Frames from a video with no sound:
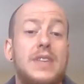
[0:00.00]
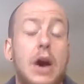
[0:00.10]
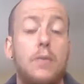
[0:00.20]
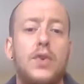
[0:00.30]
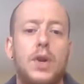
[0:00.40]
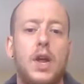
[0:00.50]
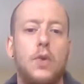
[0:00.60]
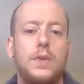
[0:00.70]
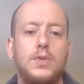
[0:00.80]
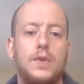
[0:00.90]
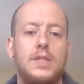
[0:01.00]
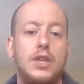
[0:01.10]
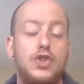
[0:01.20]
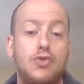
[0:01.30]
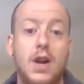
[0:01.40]
helpful, and I hope this was
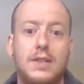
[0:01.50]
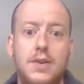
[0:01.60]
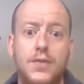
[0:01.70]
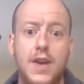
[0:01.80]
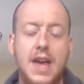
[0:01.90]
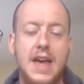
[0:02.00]
instructive.